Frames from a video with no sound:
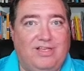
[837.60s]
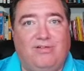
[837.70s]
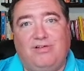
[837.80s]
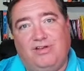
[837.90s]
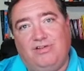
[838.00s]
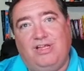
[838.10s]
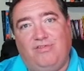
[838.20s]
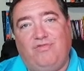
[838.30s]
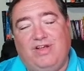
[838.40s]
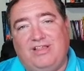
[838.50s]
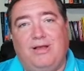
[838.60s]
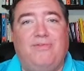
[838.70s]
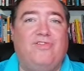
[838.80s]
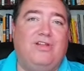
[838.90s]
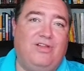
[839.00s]
It'll fix
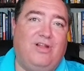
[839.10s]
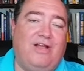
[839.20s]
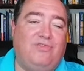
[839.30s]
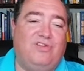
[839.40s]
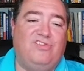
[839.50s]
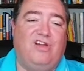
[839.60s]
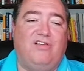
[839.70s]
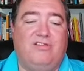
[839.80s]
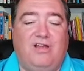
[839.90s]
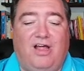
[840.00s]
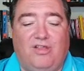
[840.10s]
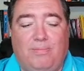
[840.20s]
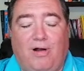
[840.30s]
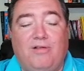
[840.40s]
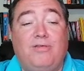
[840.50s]
some of it, and you'll have to adjust other
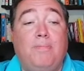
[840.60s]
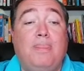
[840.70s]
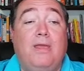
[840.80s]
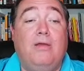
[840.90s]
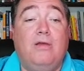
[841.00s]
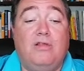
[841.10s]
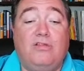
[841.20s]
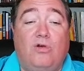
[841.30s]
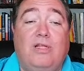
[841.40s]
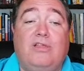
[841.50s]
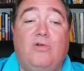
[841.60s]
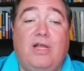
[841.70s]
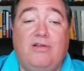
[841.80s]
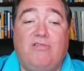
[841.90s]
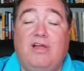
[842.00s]
parts. So let's go
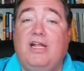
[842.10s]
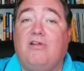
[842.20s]
ahead and create